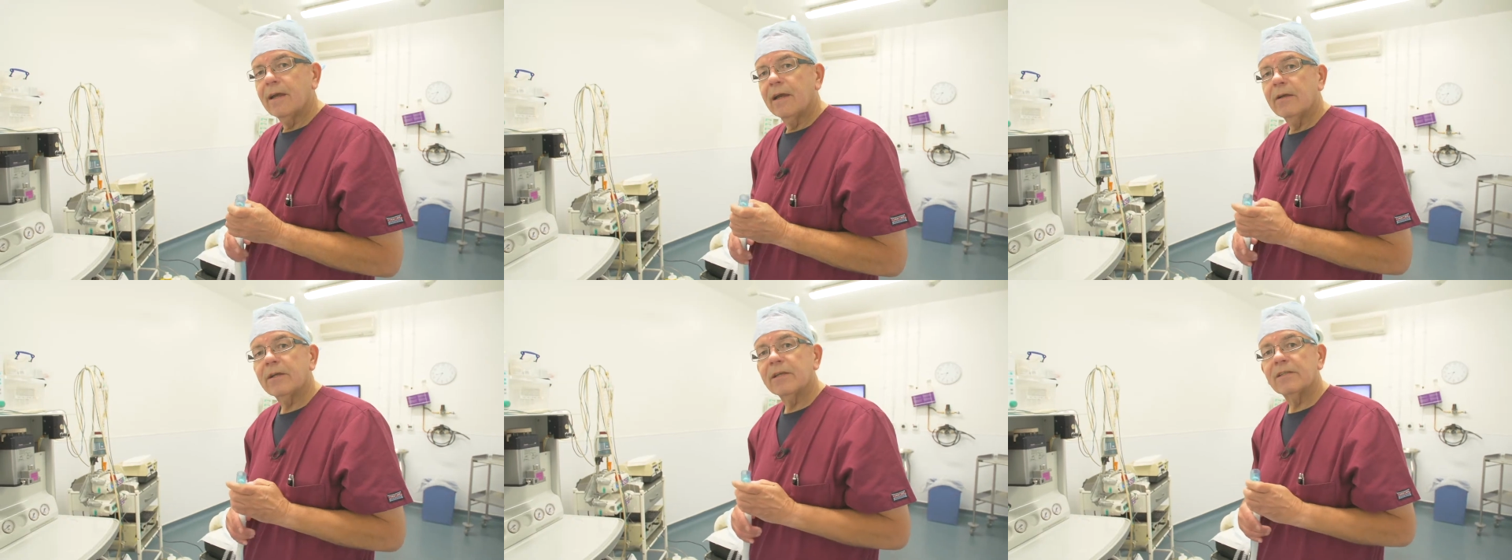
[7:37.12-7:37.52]

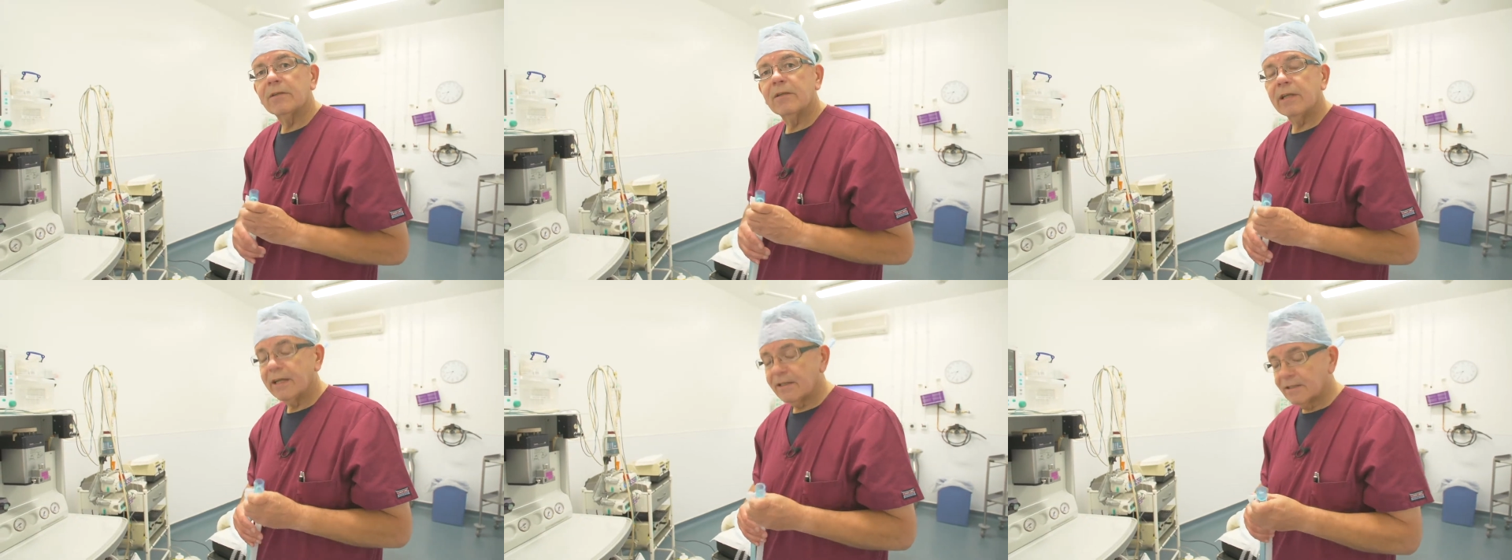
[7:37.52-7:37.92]
Okay, so
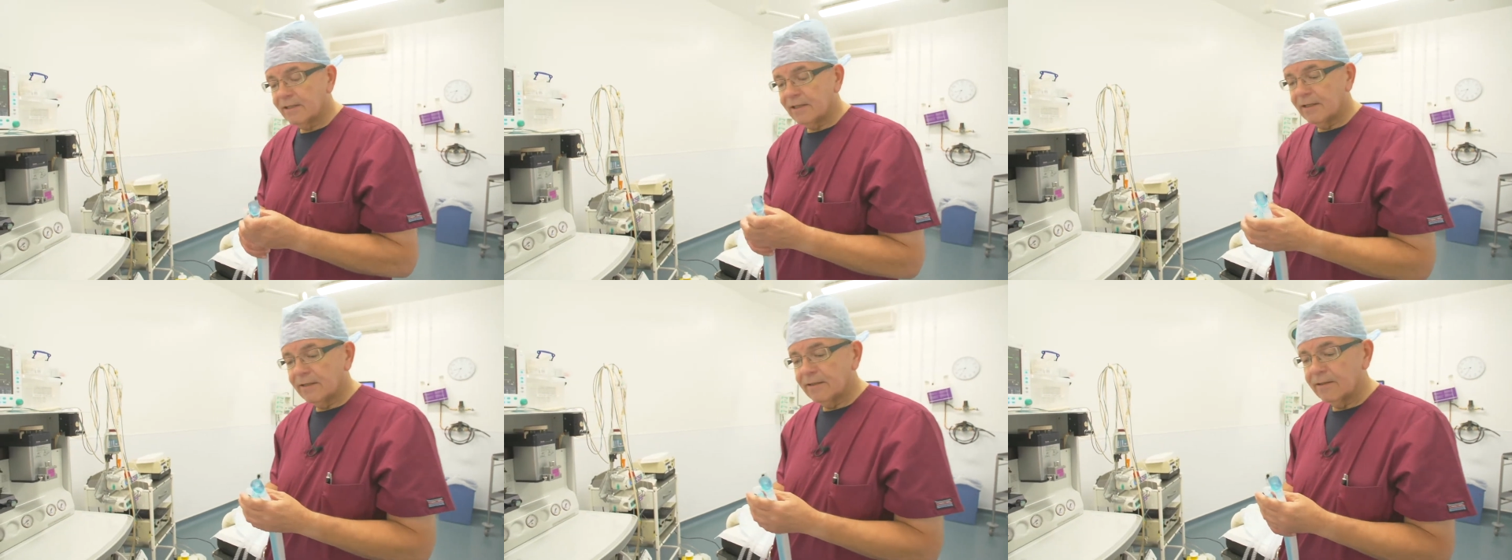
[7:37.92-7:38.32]
the next
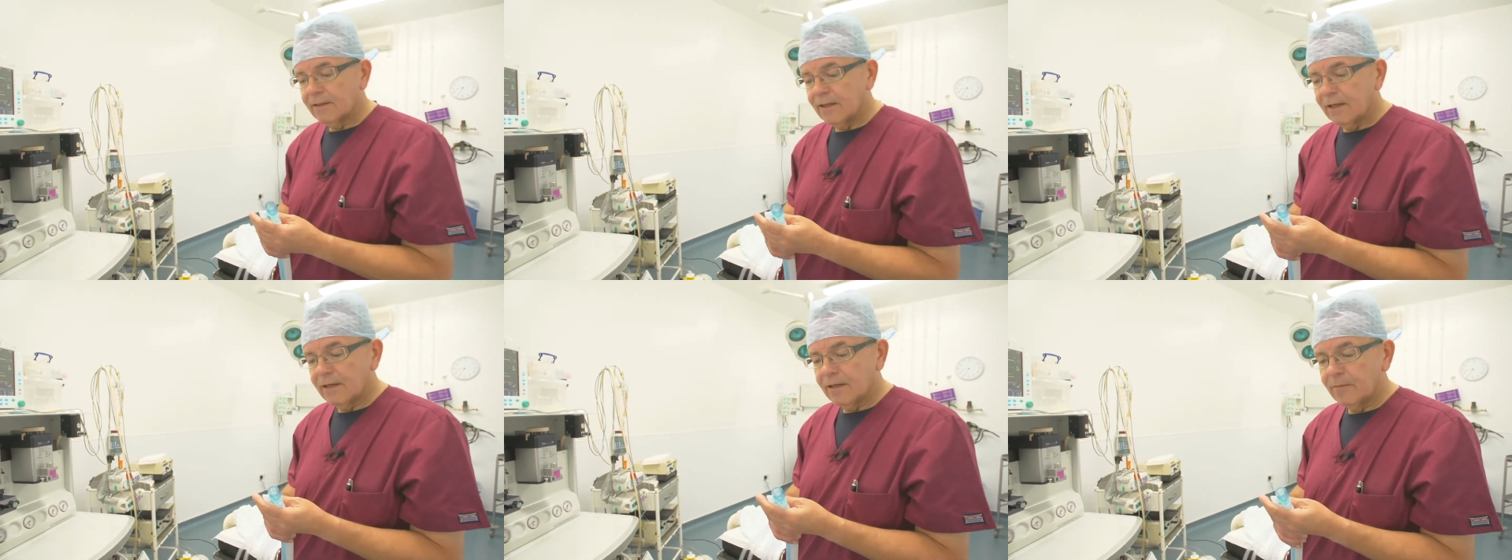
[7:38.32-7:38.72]

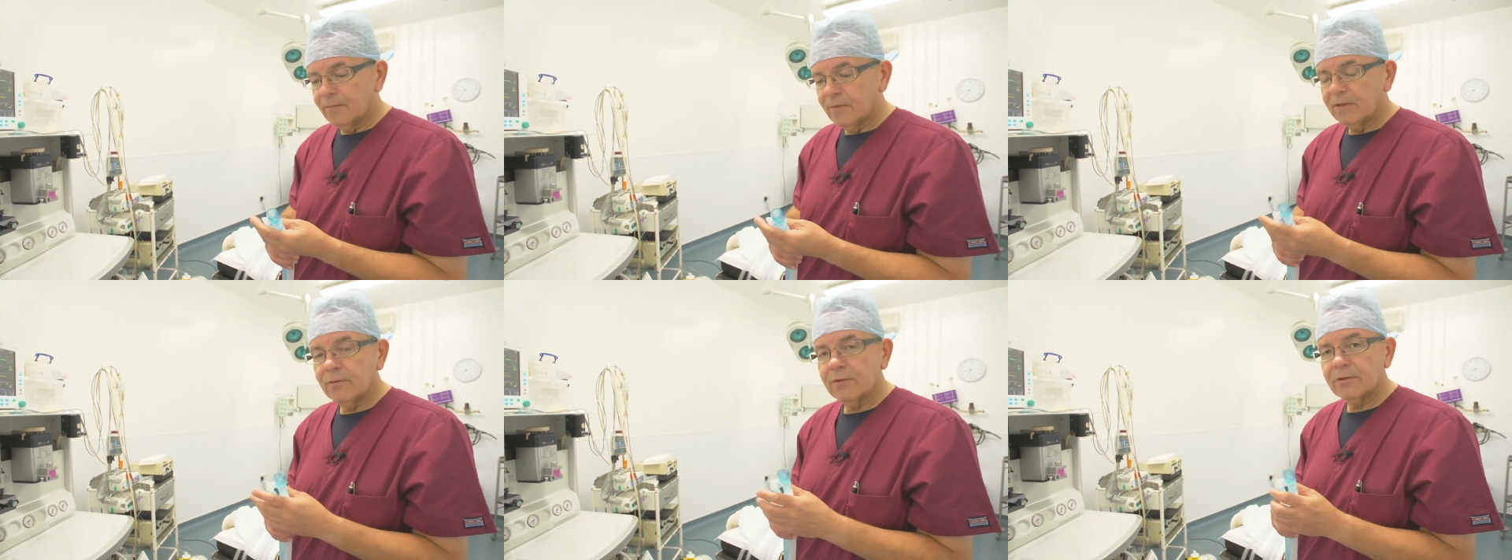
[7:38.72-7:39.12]
thing
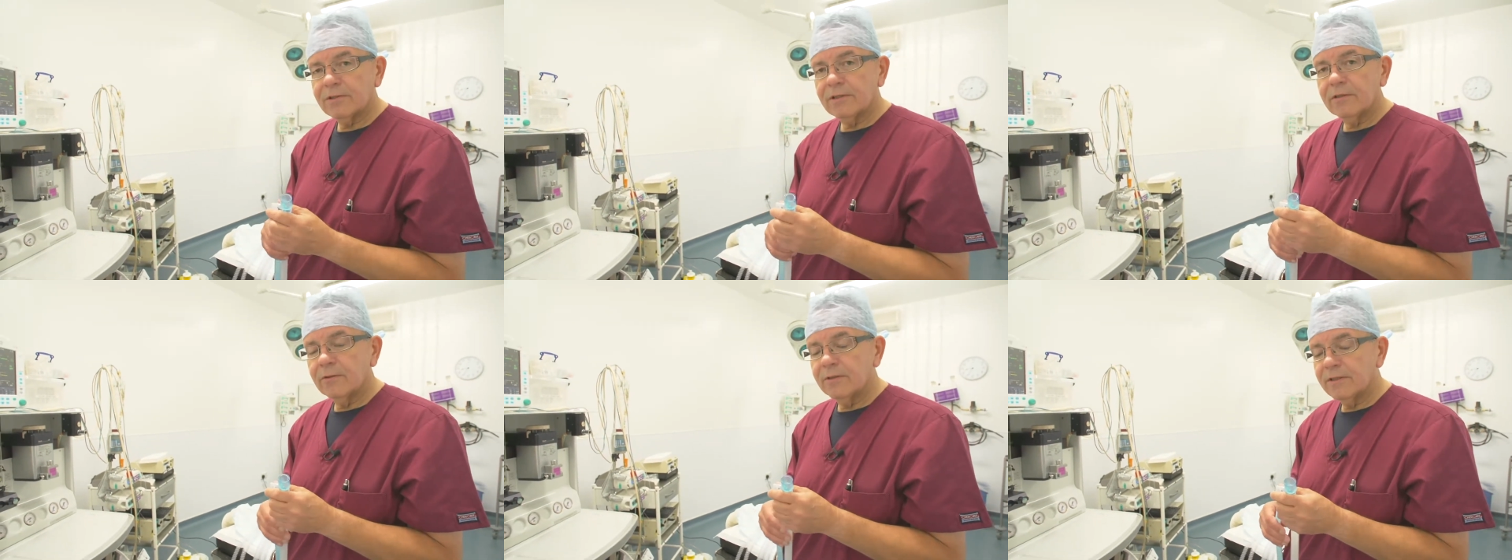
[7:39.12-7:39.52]
I want
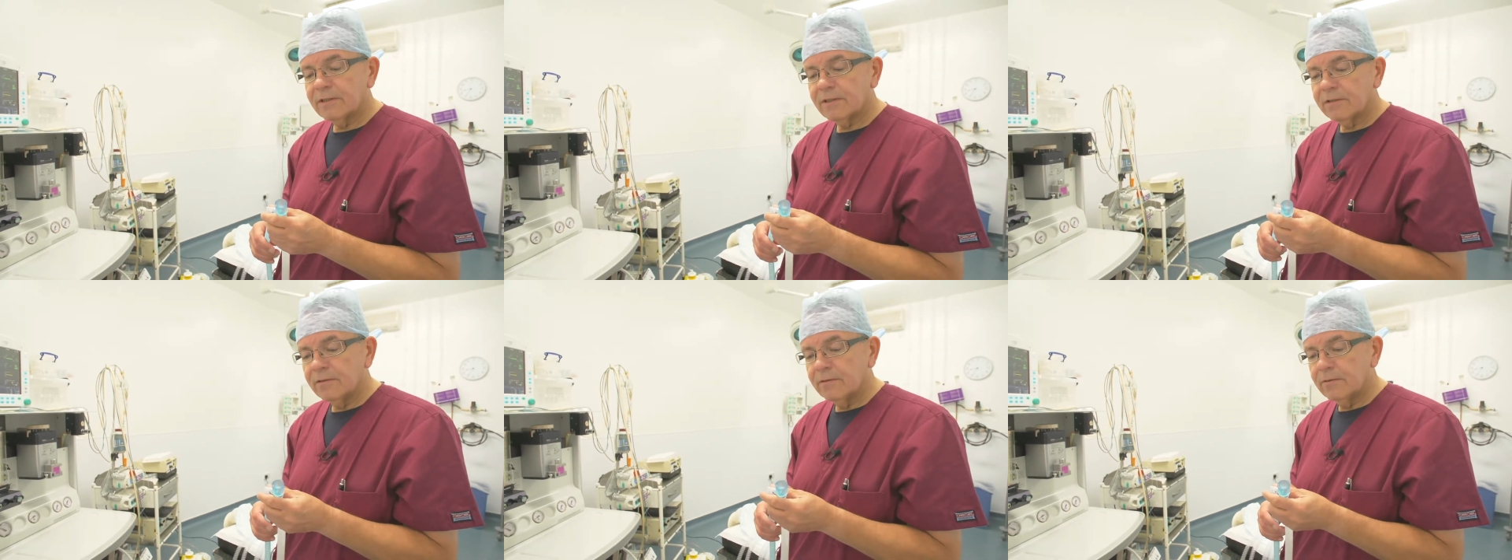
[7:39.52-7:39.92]
to do is
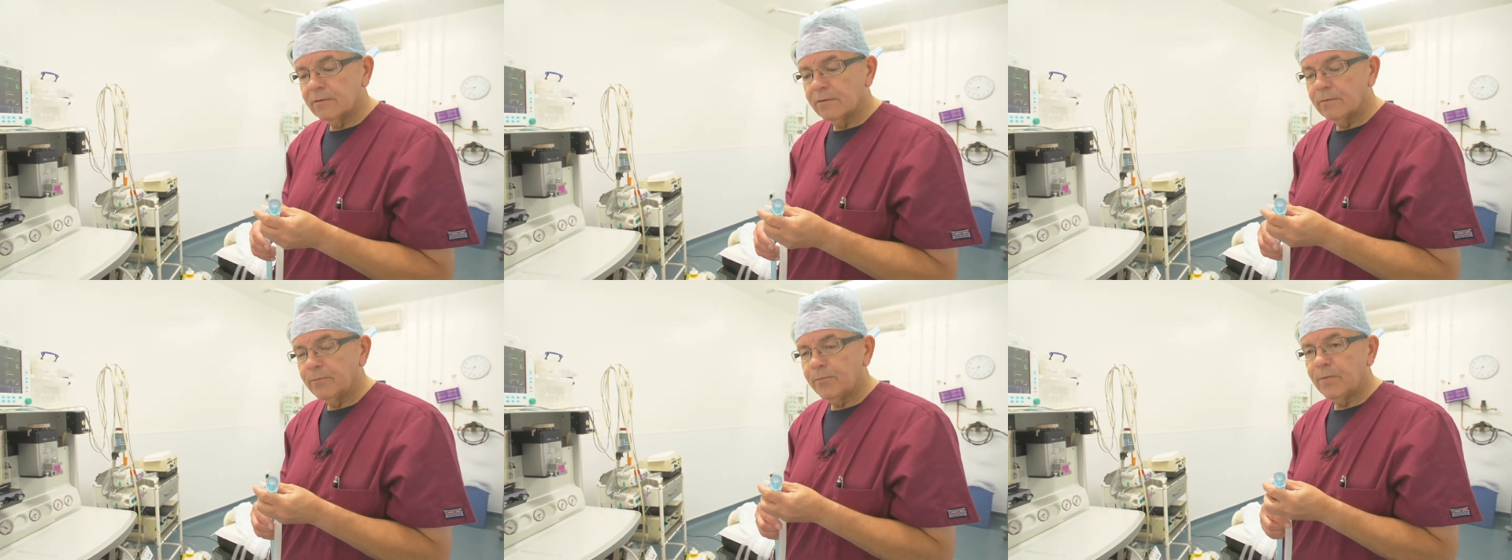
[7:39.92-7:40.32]

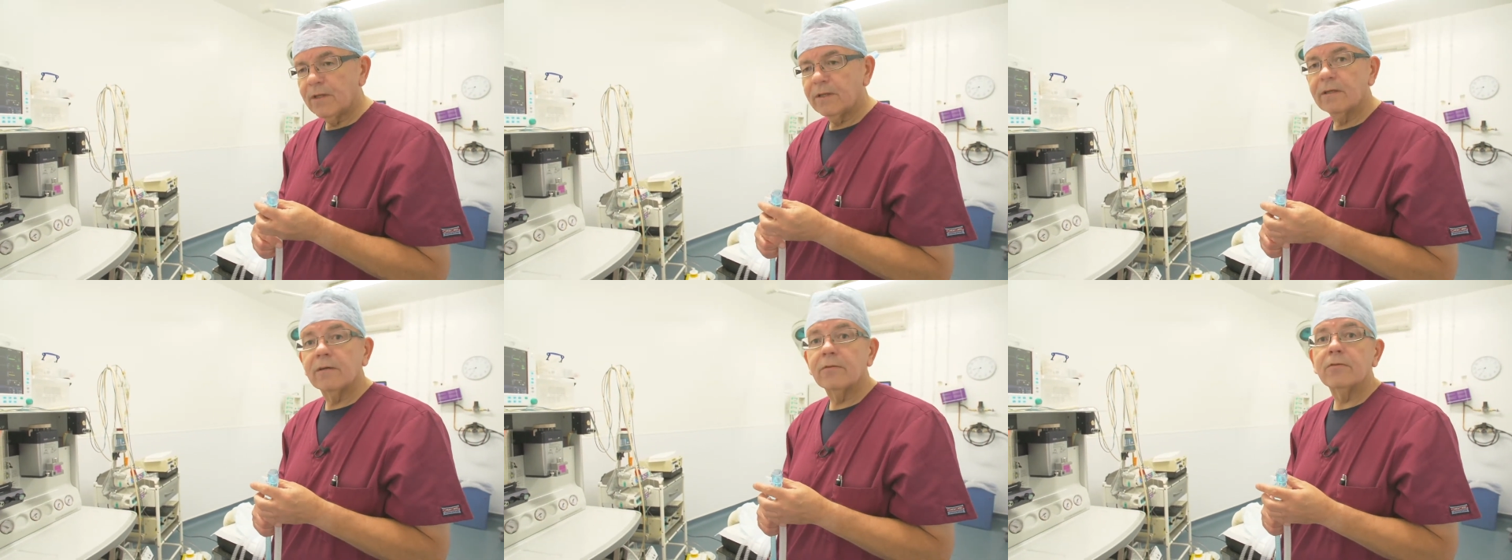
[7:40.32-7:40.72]
to
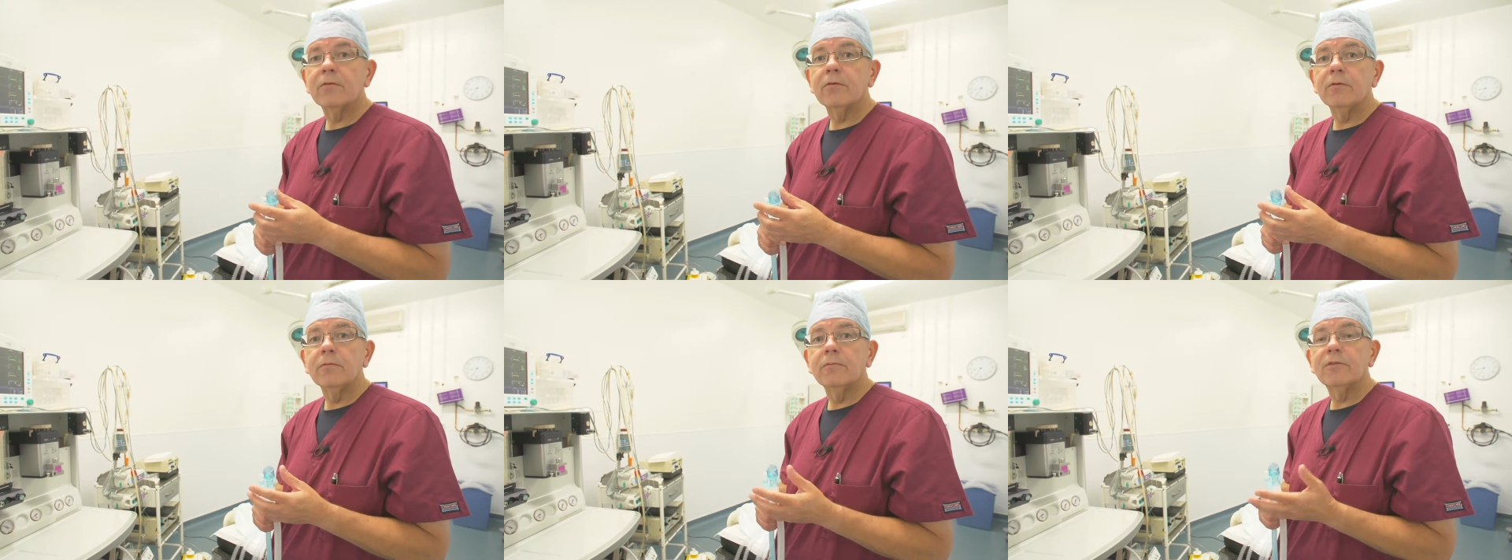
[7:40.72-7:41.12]
go
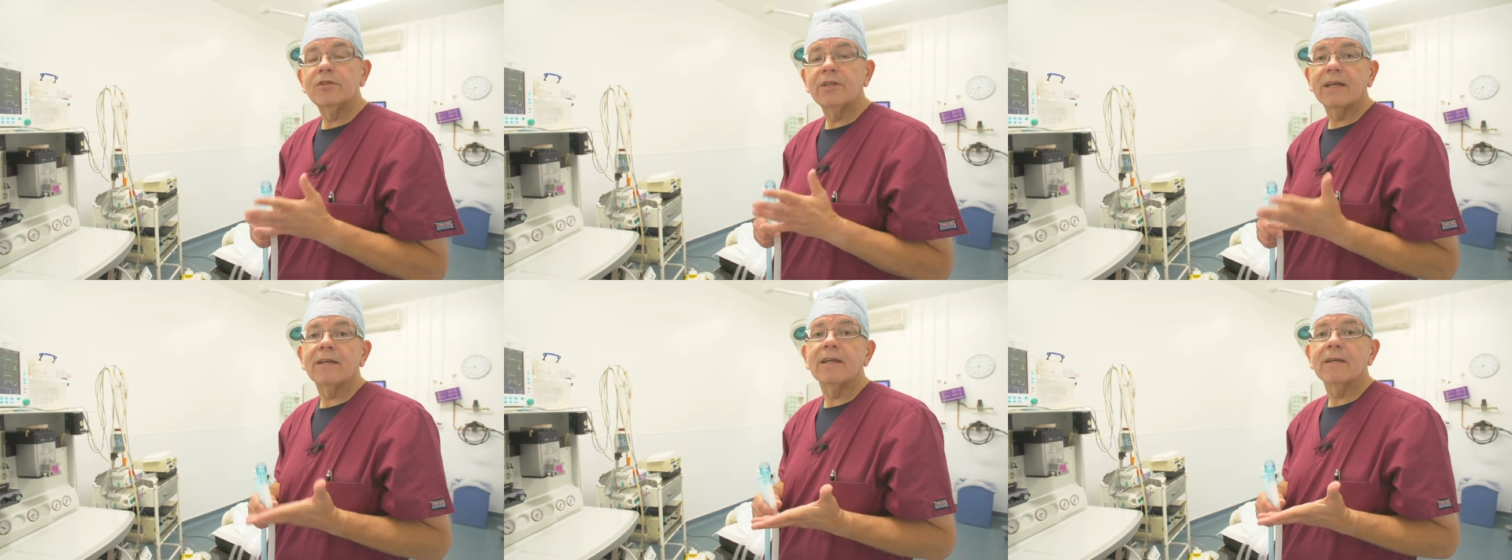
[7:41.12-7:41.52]
through
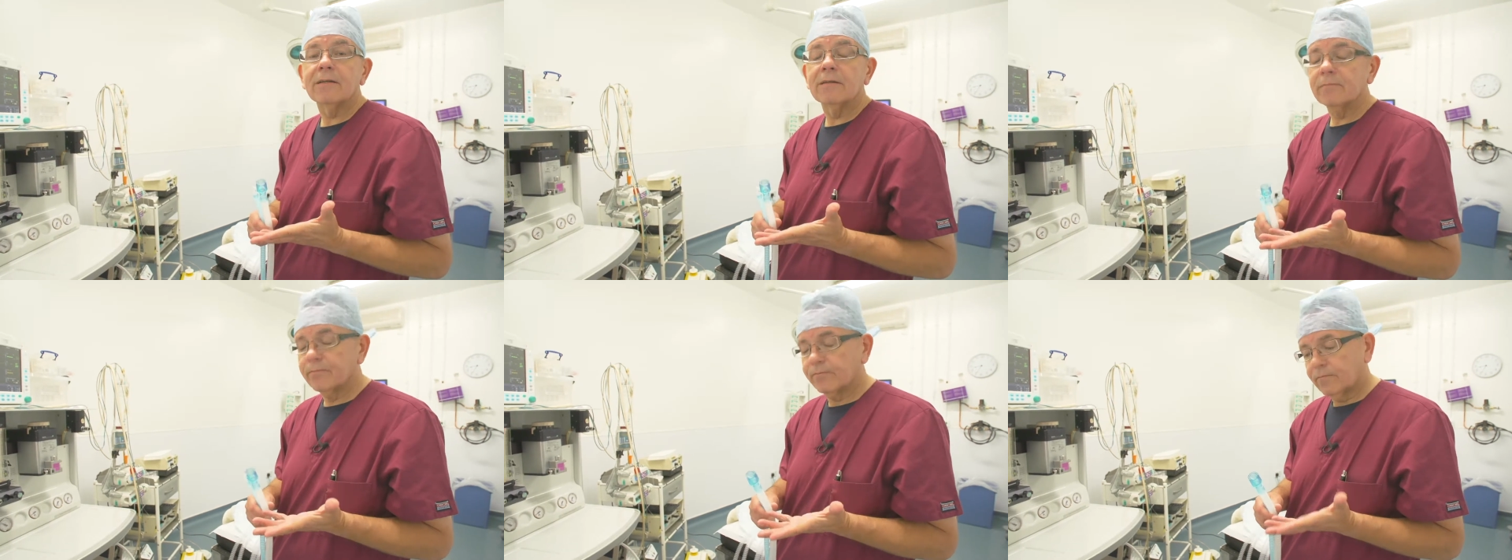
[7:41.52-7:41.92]

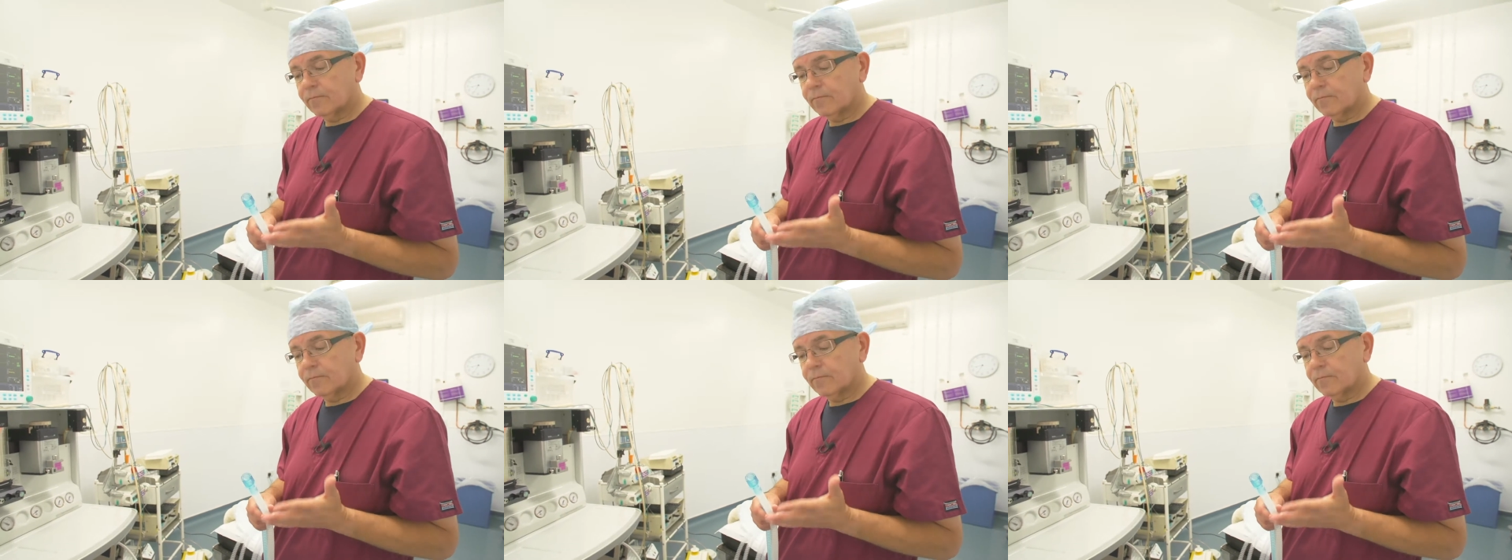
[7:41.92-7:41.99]
checking